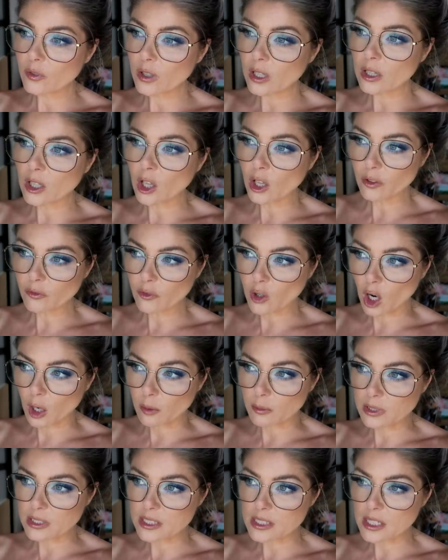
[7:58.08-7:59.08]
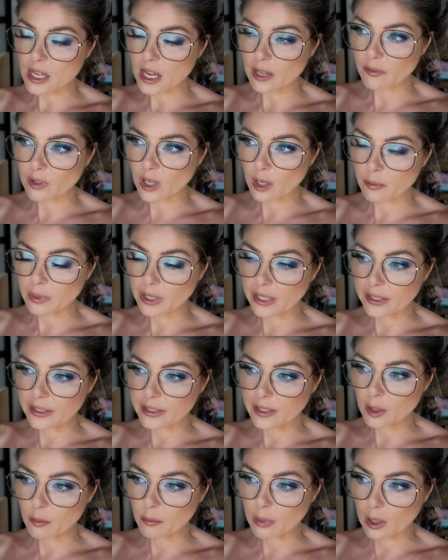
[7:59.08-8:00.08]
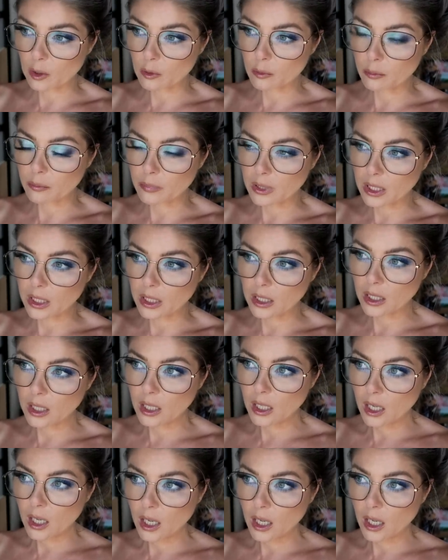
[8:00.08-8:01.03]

a lot of comments have come in about me